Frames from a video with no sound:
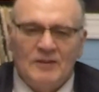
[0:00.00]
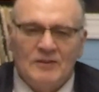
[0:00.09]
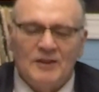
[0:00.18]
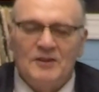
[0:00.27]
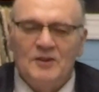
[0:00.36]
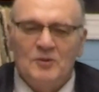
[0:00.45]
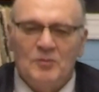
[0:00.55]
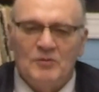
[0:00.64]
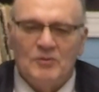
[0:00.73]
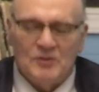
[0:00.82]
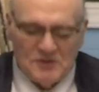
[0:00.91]
Glad to hear
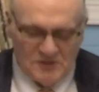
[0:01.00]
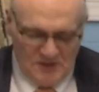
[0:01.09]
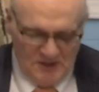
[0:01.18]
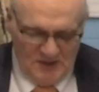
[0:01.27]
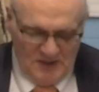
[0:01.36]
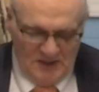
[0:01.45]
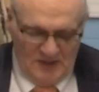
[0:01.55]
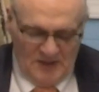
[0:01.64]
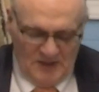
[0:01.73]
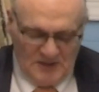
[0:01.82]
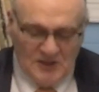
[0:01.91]
my voice.
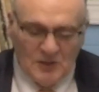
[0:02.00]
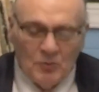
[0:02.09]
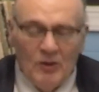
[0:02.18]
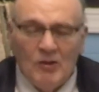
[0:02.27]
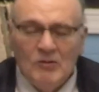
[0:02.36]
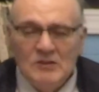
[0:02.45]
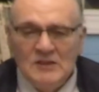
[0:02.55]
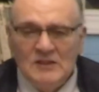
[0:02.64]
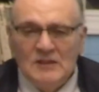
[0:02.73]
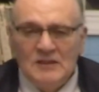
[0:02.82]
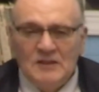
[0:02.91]
He said, well,
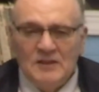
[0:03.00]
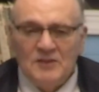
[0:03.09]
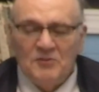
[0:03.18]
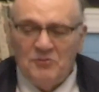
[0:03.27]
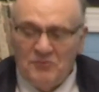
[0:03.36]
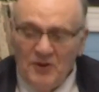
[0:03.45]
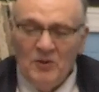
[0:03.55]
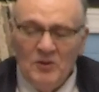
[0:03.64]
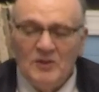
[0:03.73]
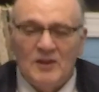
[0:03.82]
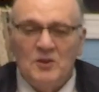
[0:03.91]
the
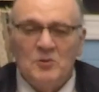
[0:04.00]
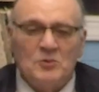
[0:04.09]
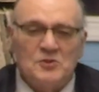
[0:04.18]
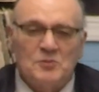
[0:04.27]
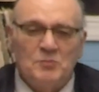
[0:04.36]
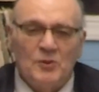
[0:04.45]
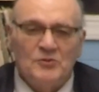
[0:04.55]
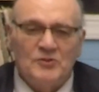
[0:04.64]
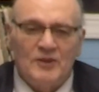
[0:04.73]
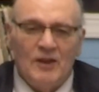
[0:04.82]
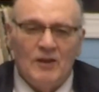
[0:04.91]
ferry that you were
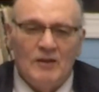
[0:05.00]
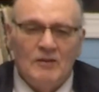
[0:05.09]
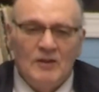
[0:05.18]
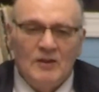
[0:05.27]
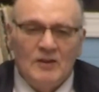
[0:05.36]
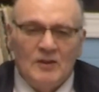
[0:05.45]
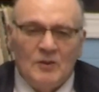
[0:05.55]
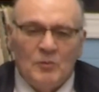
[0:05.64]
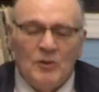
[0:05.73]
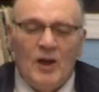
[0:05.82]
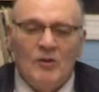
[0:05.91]
supposed to get
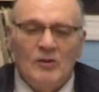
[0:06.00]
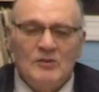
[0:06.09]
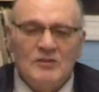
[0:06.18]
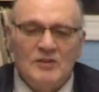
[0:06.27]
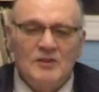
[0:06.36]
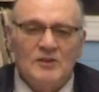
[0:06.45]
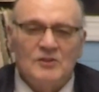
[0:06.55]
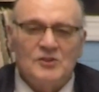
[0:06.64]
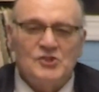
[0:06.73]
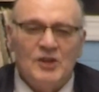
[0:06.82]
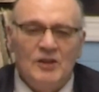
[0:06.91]
went out into the
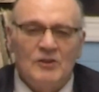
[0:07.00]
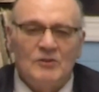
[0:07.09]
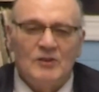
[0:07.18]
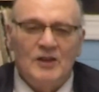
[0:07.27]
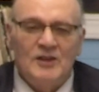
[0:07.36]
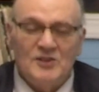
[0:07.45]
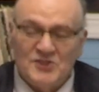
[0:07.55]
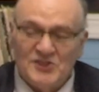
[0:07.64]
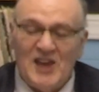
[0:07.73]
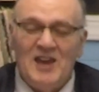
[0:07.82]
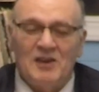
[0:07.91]
English Channel and it
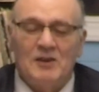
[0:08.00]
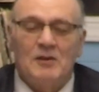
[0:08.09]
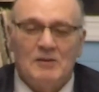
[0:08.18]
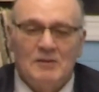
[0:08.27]
sank.